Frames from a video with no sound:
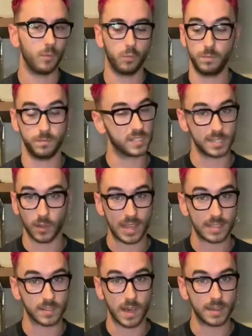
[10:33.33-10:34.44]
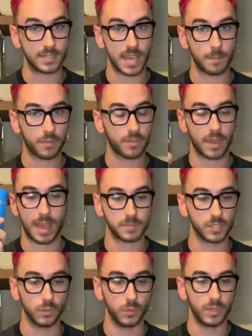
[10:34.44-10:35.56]
Still has a lot of depth,
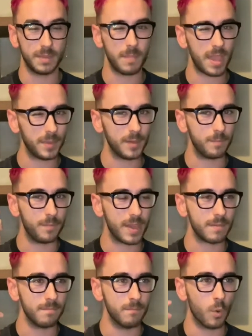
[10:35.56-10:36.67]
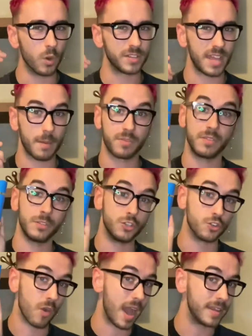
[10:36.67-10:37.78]
absolutely. Maybe a bit more depth in the
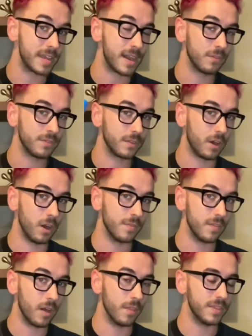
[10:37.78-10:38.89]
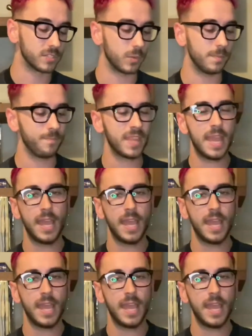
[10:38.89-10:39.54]
dry down on this one.